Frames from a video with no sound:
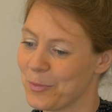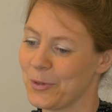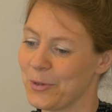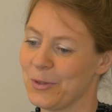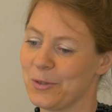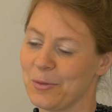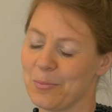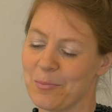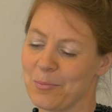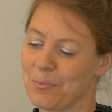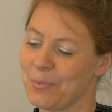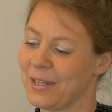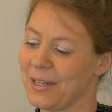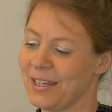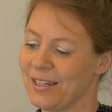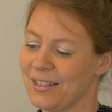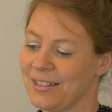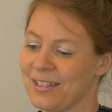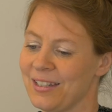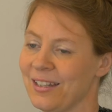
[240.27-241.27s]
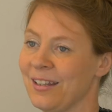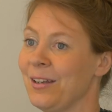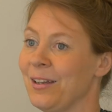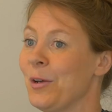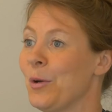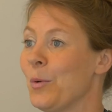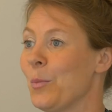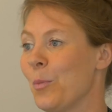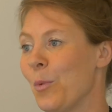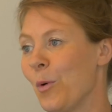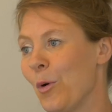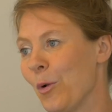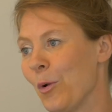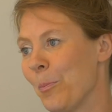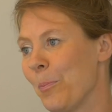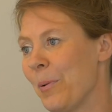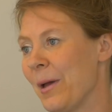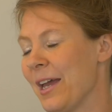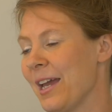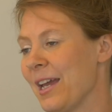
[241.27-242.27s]
world, be it wall
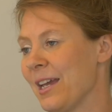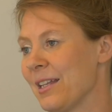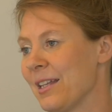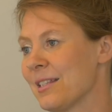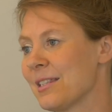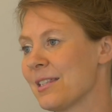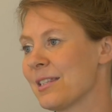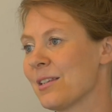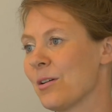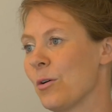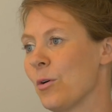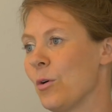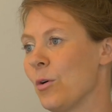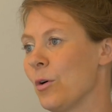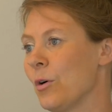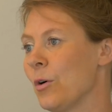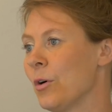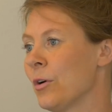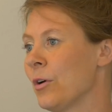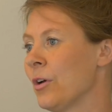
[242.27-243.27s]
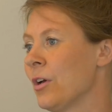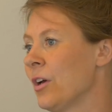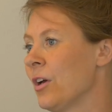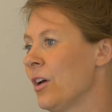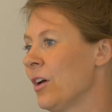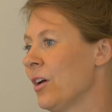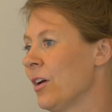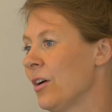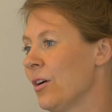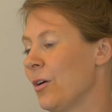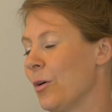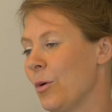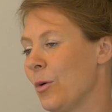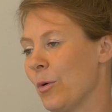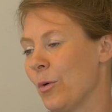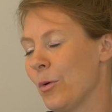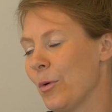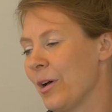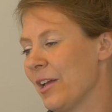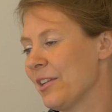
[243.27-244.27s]
paints or
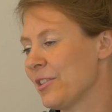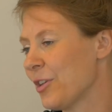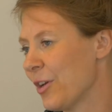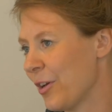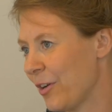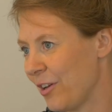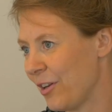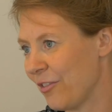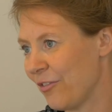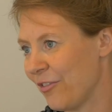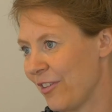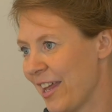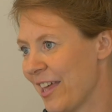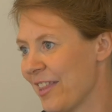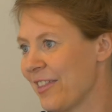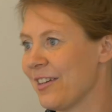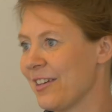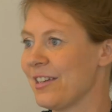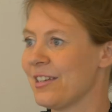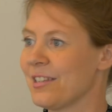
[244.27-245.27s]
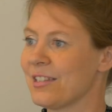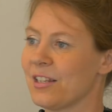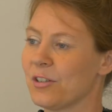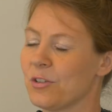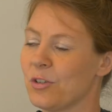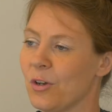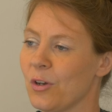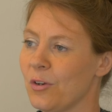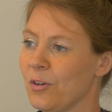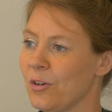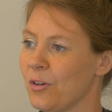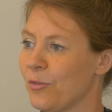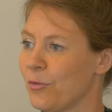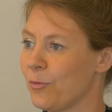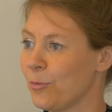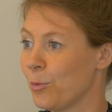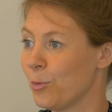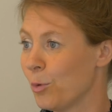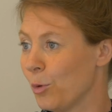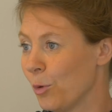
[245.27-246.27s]
alternative leathers, alternative
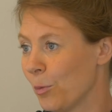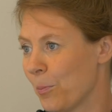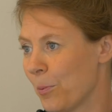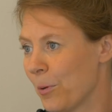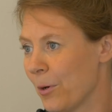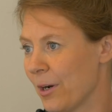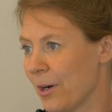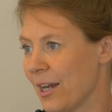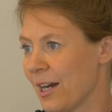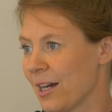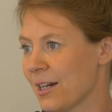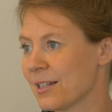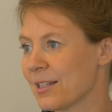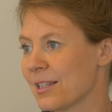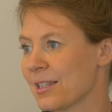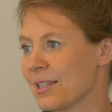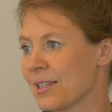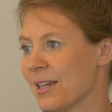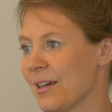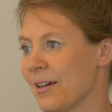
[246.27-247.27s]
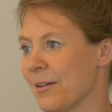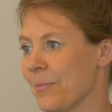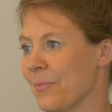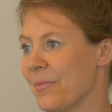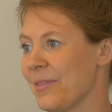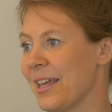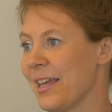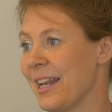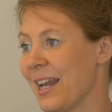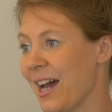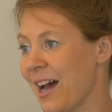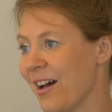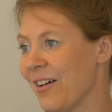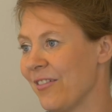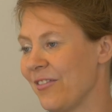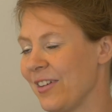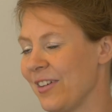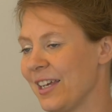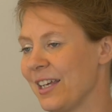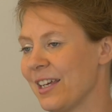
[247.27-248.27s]
wool products that
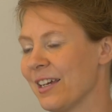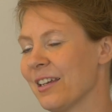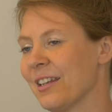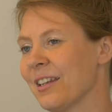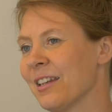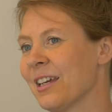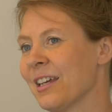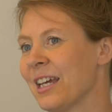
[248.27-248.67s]
are vegan.